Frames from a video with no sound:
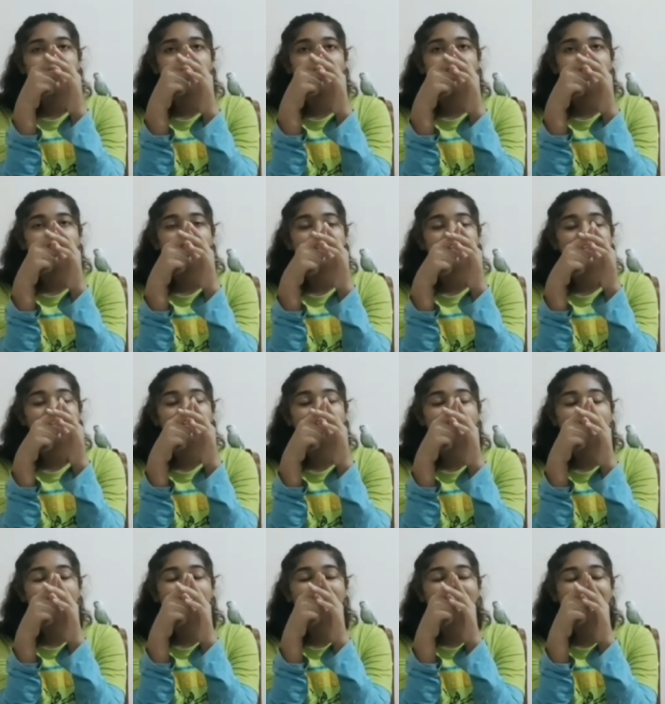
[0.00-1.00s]
a
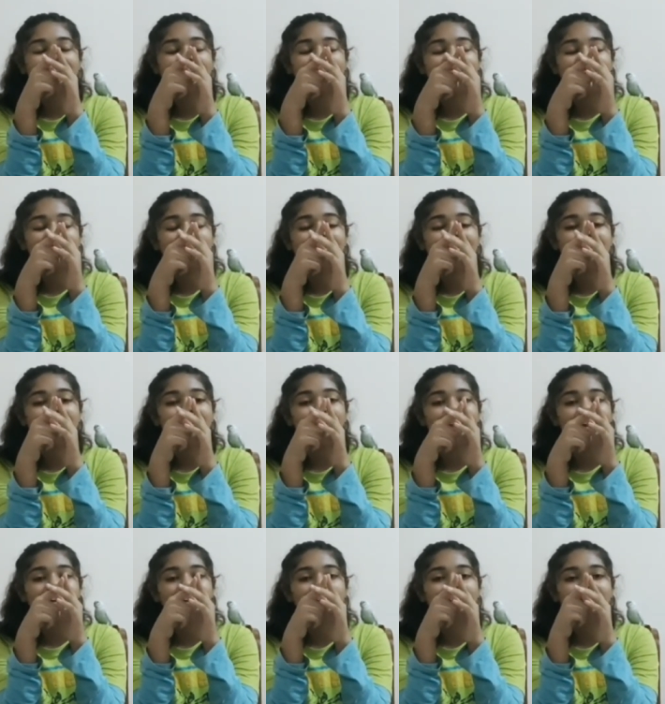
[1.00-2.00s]
big
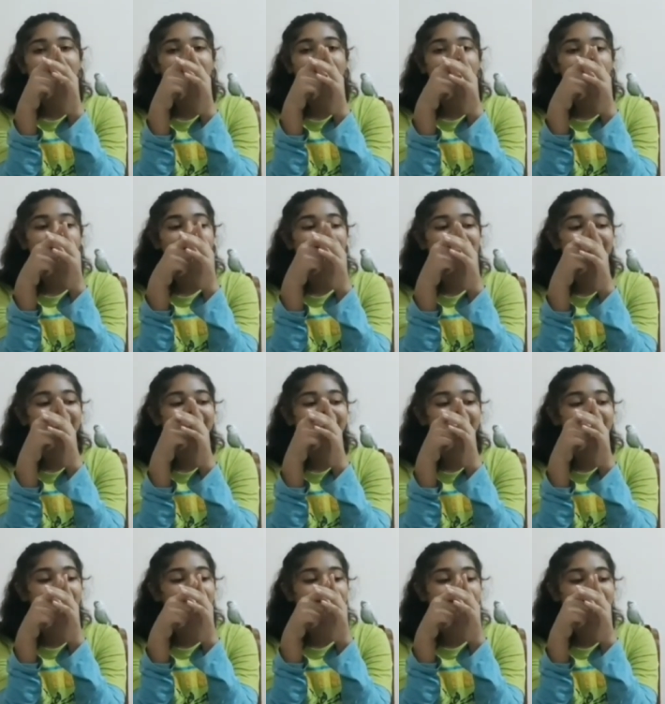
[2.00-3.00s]
mark of
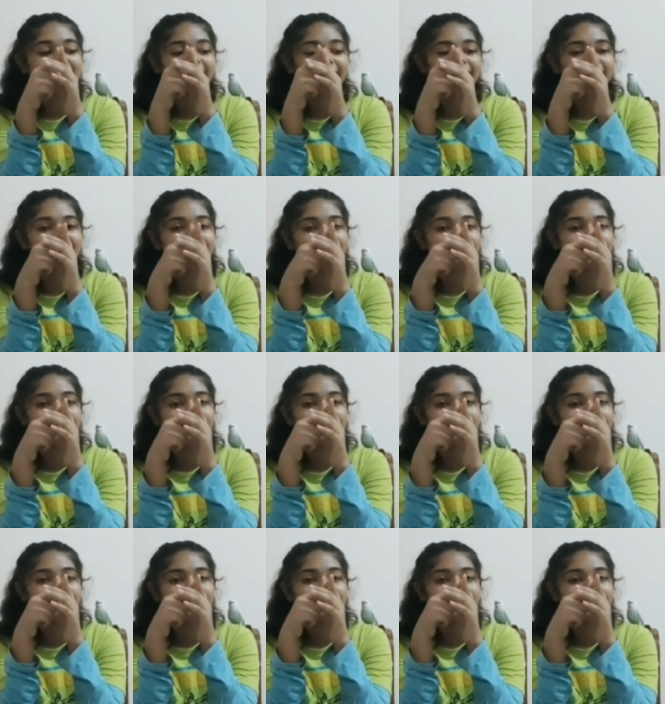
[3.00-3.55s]
her nails.